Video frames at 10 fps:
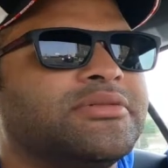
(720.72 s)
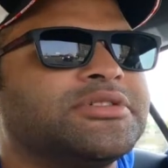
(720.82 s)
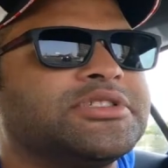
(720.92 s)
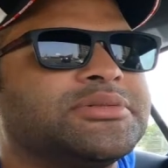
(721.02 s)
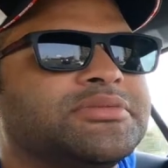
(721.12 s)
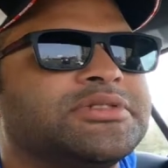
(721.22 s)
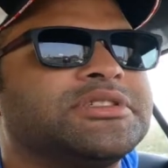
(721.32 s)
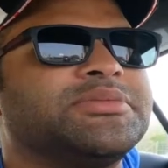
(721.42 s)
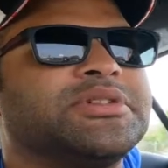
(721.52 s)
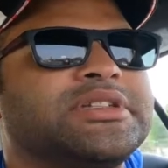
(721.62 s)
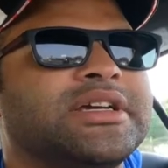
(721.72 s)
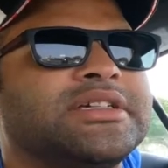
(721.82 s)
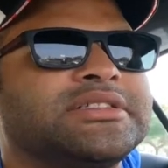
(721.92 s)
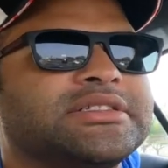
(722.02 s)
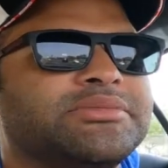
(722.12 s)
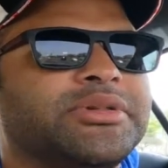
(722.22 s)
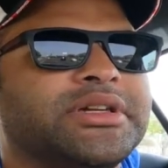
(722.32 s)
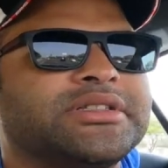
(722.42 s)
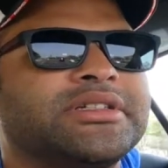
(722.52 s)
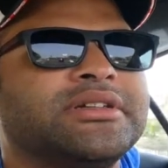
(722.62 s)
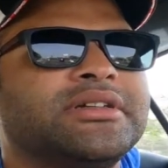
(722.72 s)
which is pretty nice. But